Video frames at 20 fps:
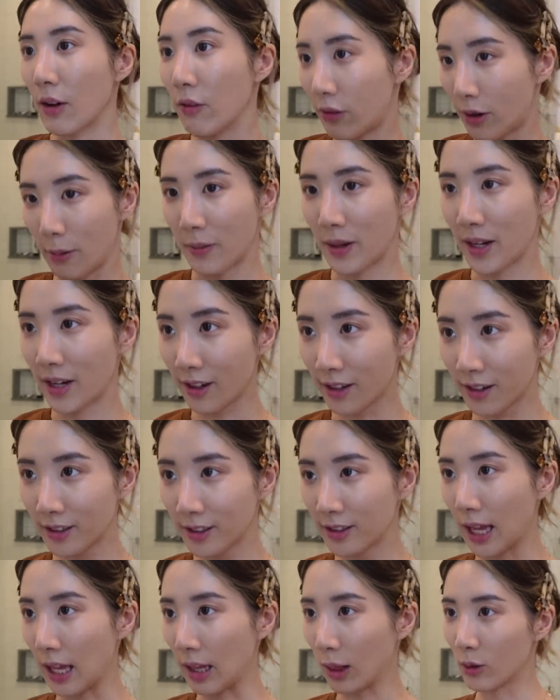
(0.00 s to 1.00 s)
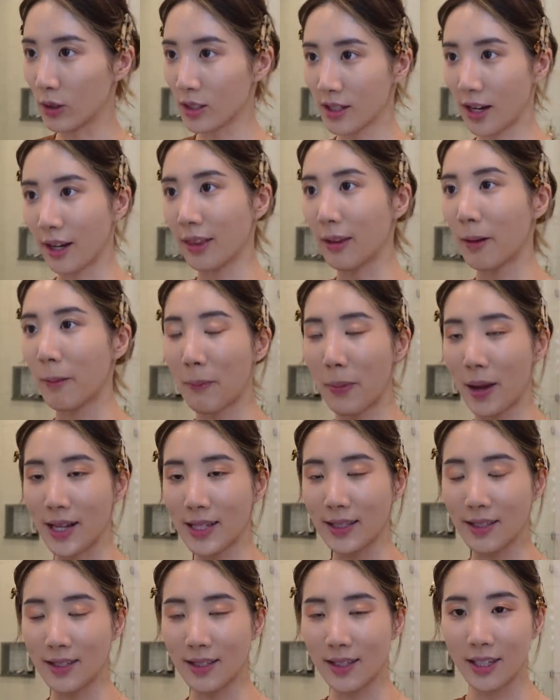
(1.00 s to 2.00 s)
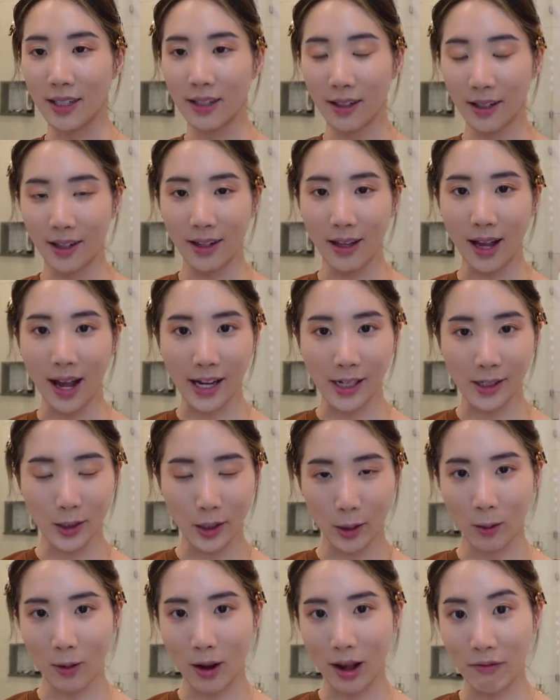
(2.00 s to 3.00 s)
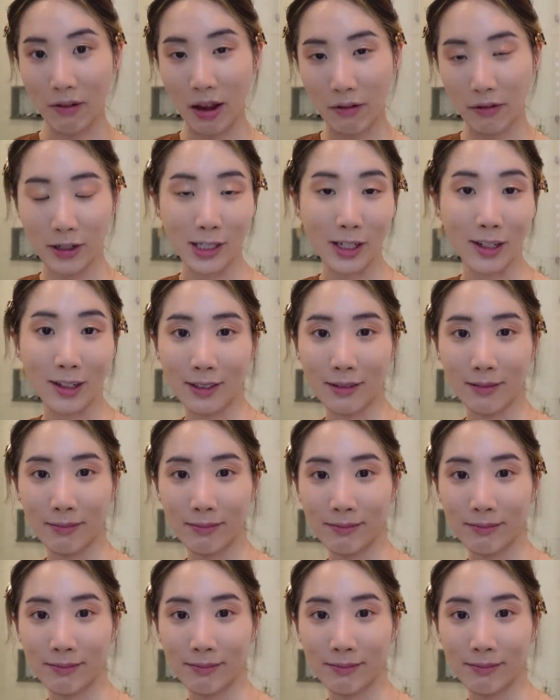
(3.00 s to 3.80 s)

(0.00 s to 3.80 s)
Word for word: From here, that looks like the best eyeshadow I've ever done.